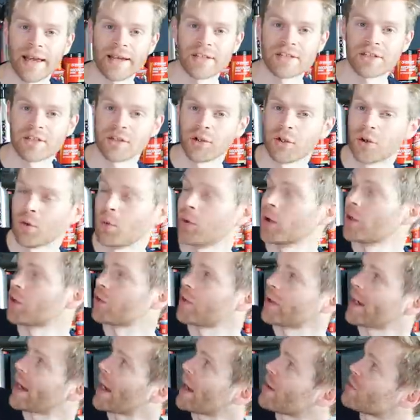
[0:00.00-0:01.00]
case you're
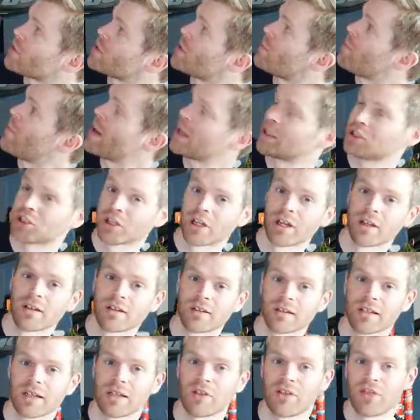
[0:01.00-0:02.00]
wondering how to
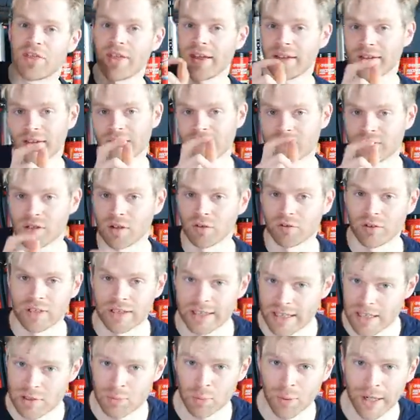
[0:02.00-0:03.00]
measure the thickness of
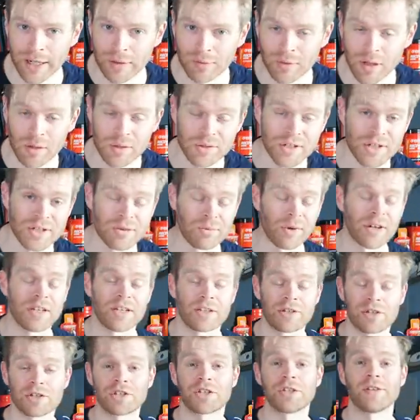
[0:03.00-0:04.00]
your disc brake rotors, well,
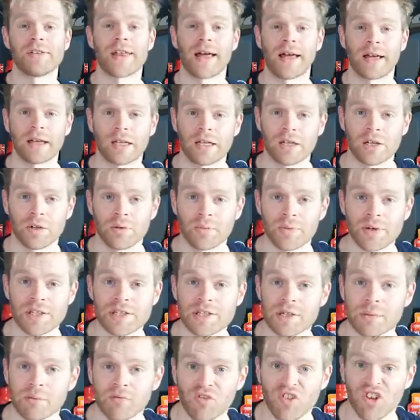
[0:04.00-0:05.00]
you can just do that
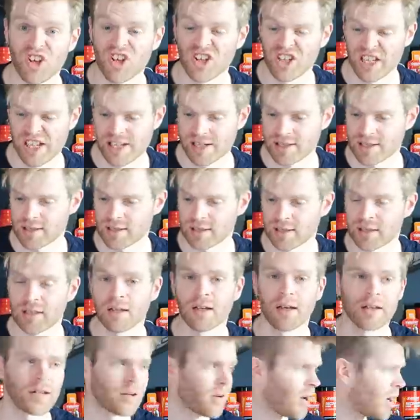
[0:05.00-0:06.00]
with some verniers.
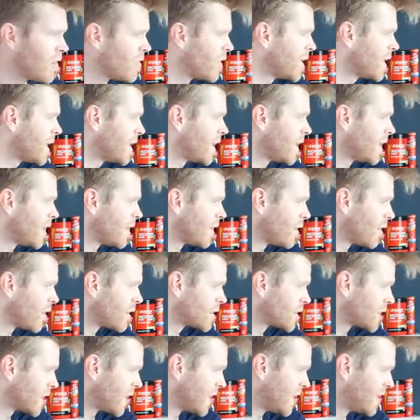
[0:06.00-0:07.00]
I don't have any here,
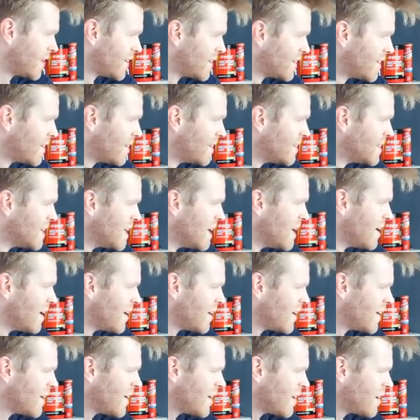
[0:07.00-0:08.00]
actually.
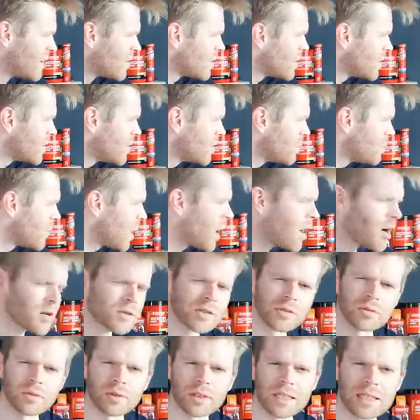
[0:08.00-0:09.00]
Yeah,
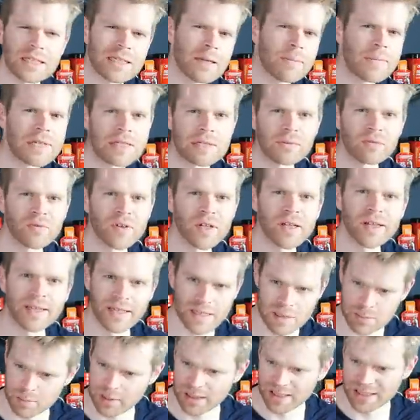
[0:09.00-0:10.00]
Park Talk, can you send me some
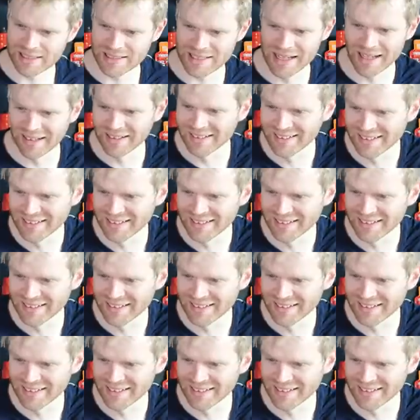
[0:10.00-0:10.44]
verniers, please?